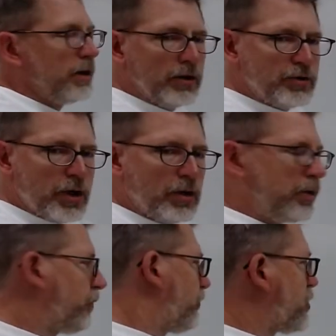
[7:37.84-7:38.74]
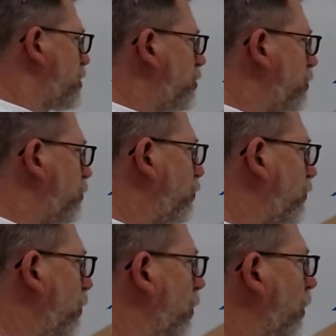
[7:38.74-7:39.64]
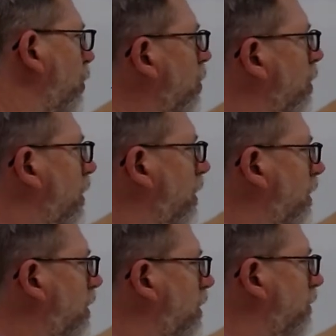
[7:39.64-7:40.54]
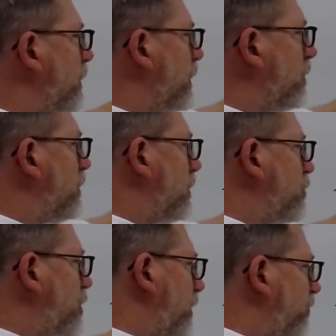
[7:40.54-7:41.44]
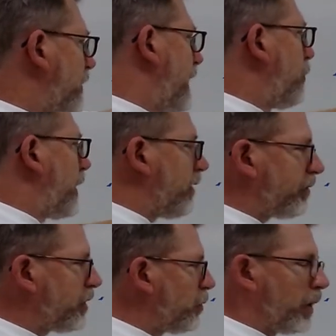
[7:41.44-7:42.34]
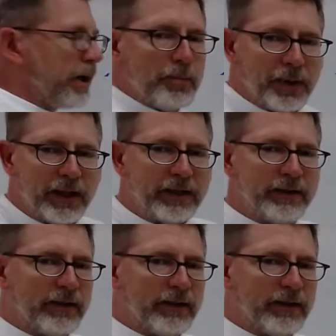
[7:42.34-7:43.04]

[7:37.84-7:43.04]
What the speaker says: Joe's Shoes or Chick-fil-A, whatever you want to put,